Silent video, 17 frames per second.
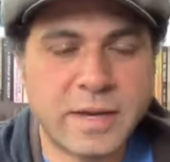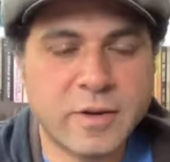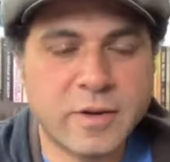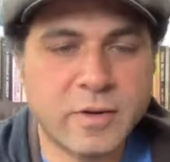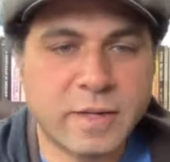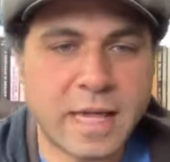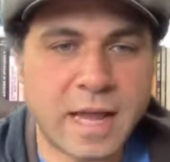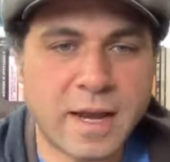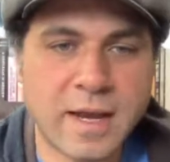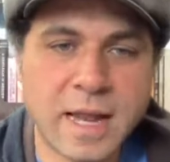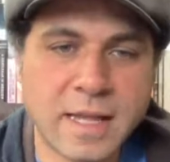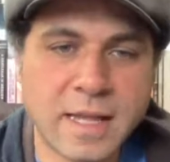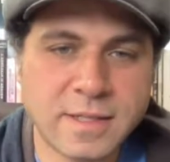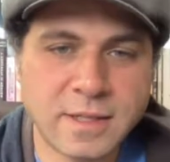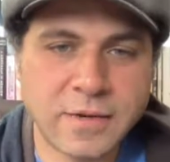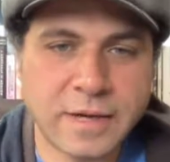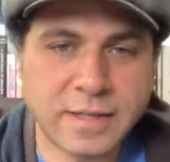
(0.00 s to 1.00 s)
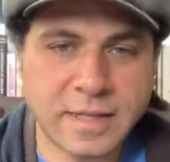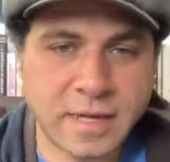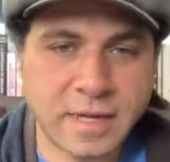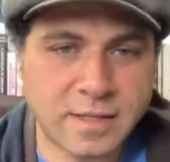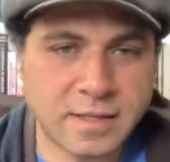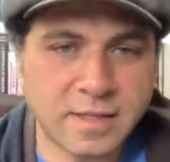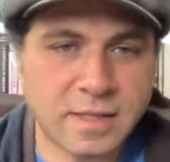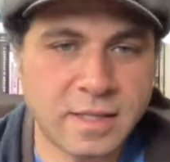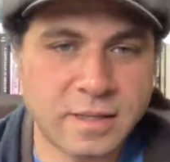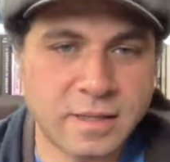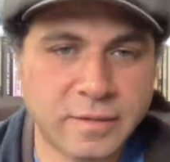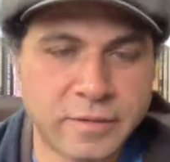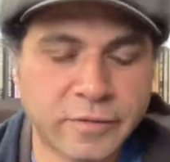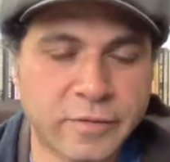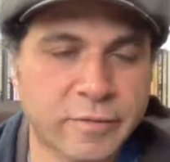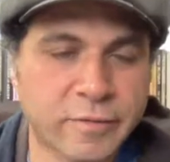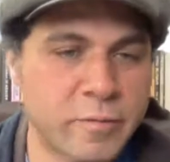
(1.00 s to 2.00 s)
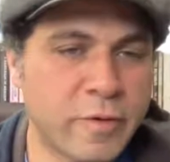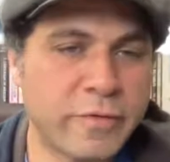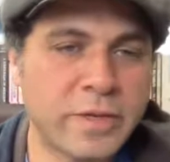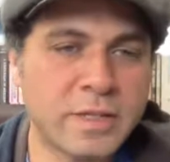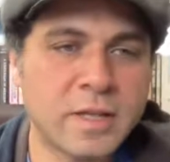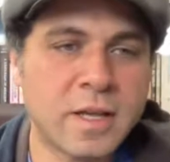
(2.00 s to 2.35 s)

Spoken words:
I know Canada has great tax incentives for movies.